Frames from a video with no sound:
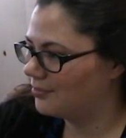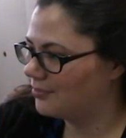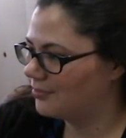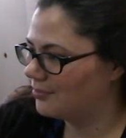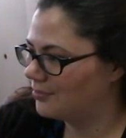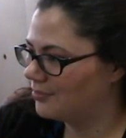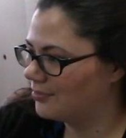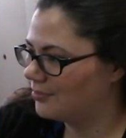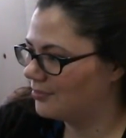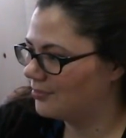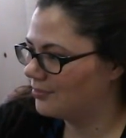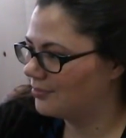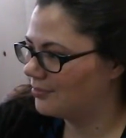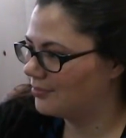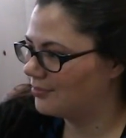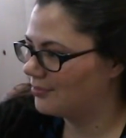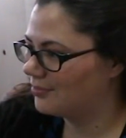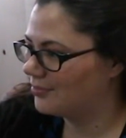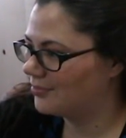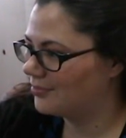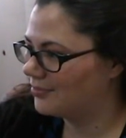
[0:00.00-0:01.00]
and I can't
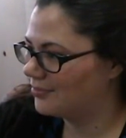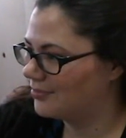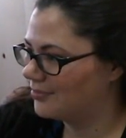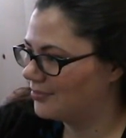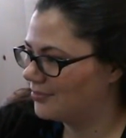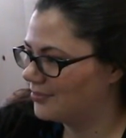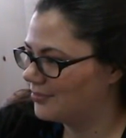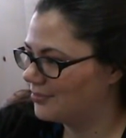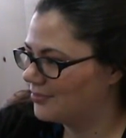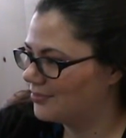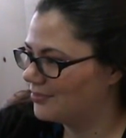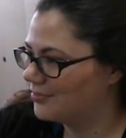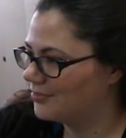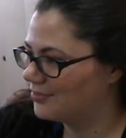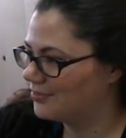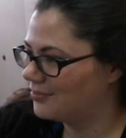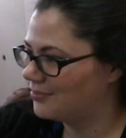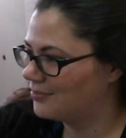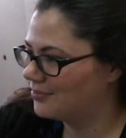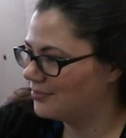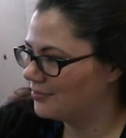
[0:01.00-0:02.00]
off the top of my bald
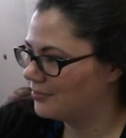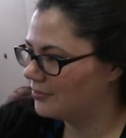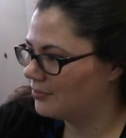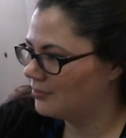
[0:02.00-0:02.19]
head.